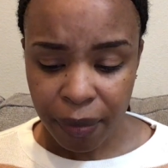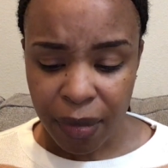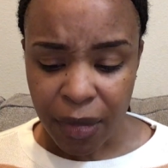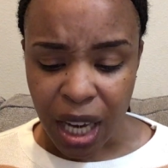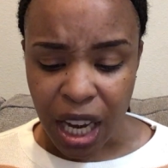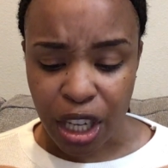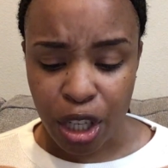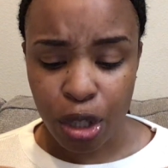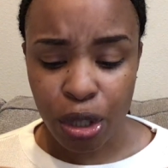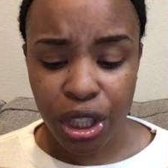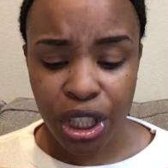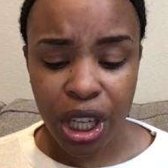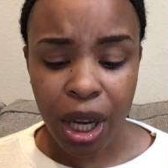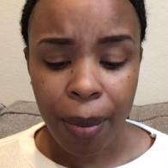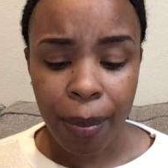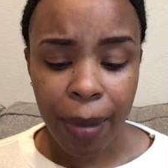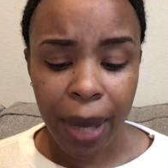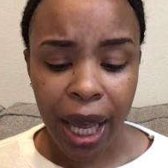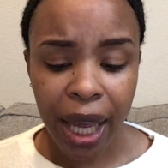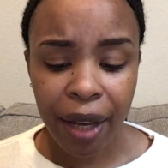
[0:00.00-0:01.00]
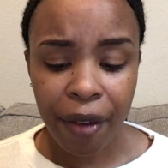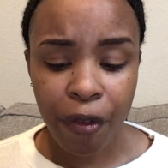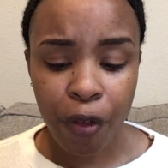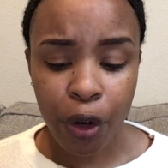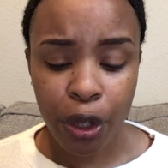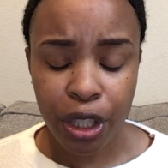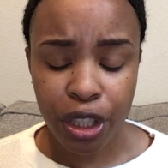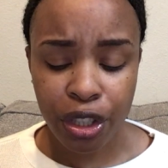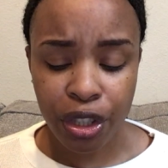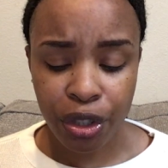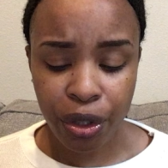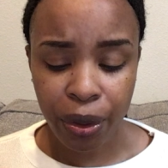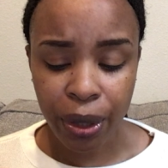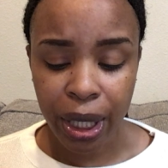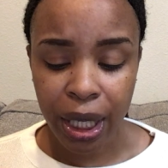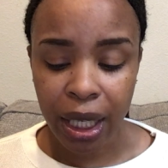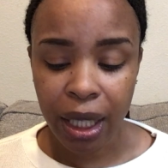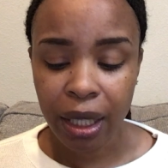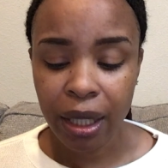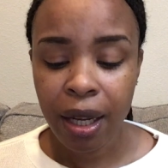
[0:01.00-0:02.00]
And you shall make for the
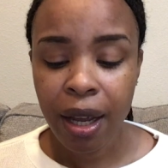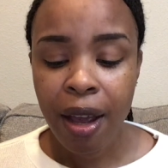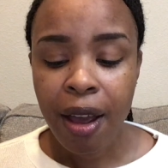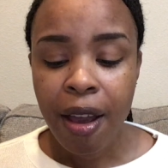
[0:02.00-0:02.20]
screen